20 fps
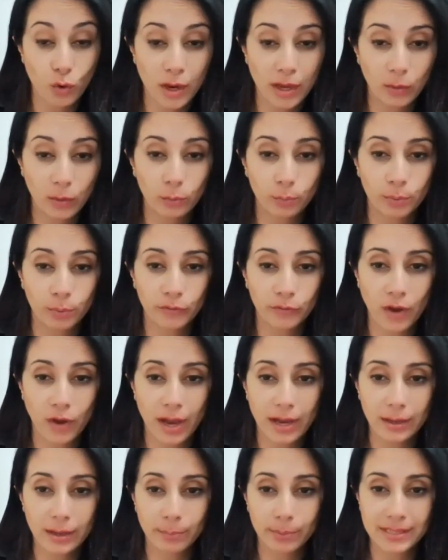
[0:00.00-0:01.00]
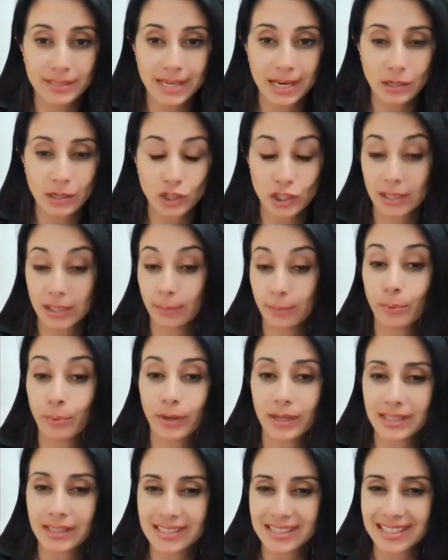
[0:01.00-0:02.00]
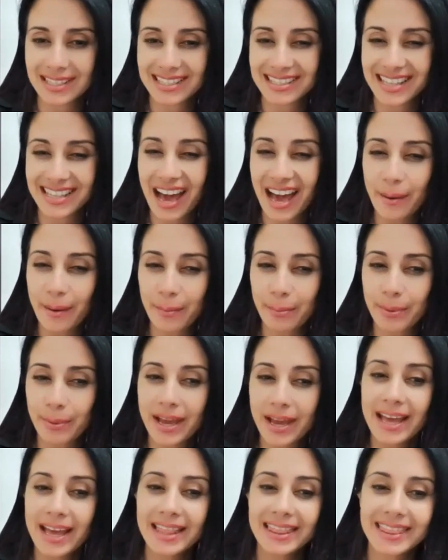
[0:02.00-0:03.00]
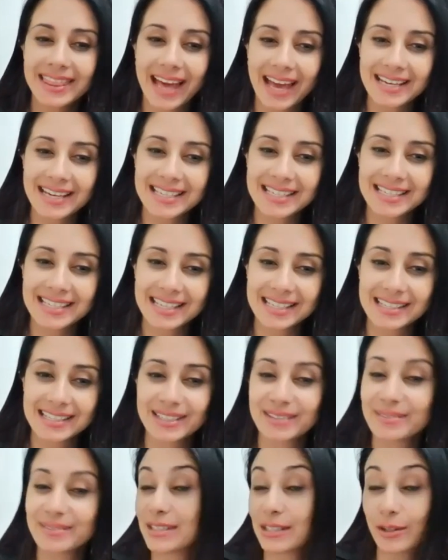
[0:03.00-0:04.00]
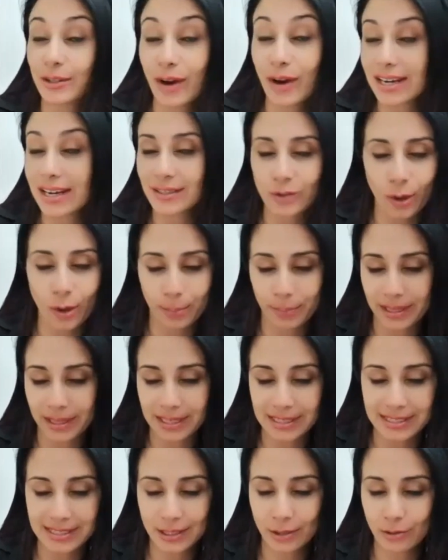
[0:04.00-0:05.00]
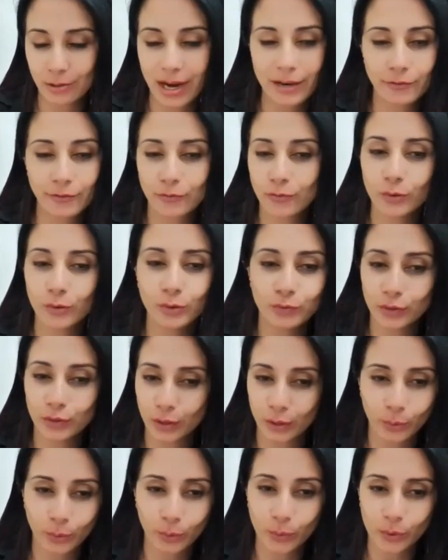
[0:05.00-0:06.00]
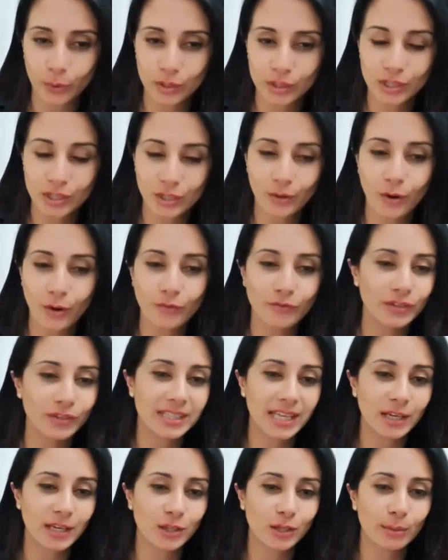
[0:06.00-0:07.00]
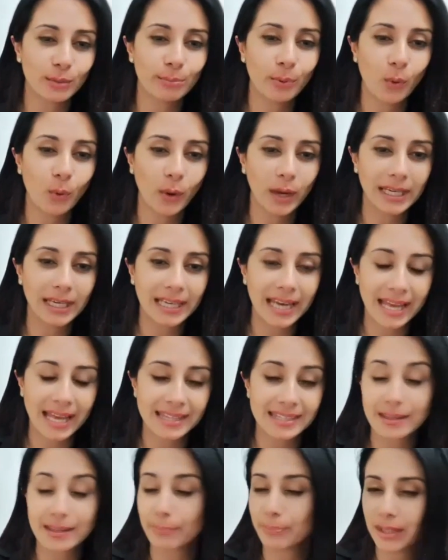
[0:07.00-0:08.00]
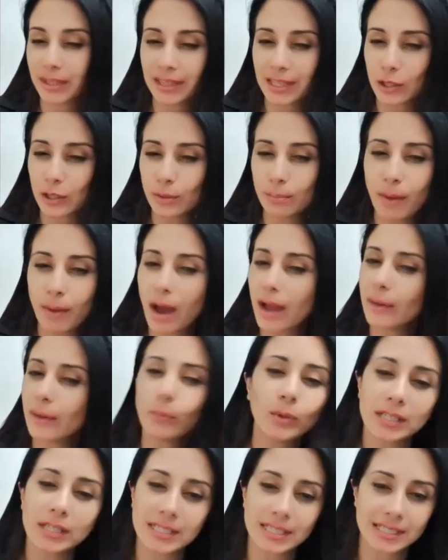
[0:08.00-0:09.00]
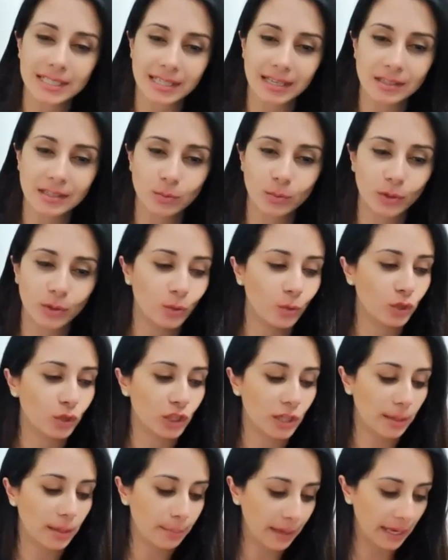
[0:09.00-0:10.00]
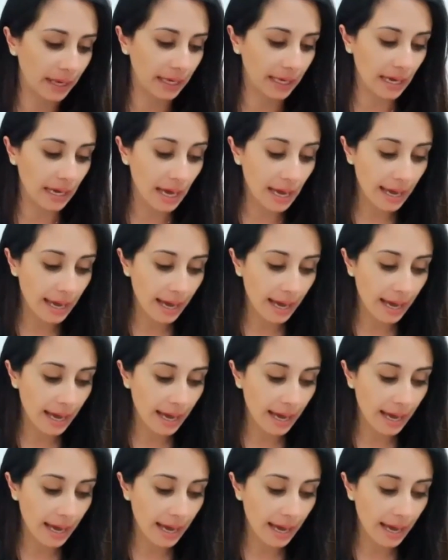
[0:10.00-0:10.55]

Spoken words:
or health provider potentially brings this up, that it's a great topic. It's a great food for thought conversation point, and something that you might want to discuss with your GP